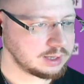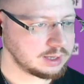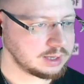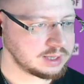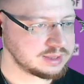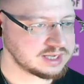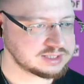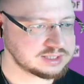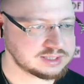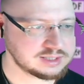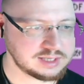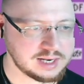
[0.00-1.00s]
that's
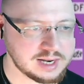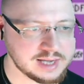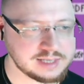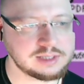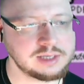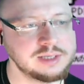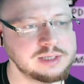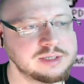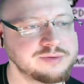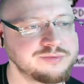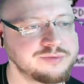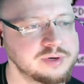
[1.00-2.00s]
slightly
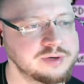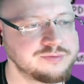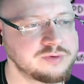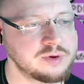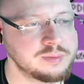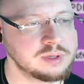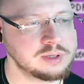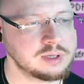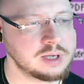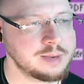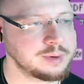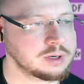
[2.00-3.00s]
different from the
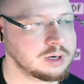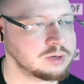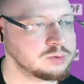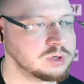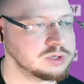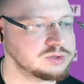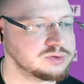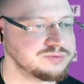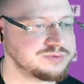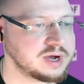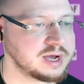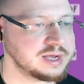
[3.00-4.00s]
HyperCard
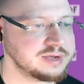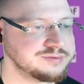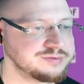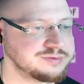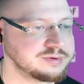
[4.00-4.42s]
1.2.5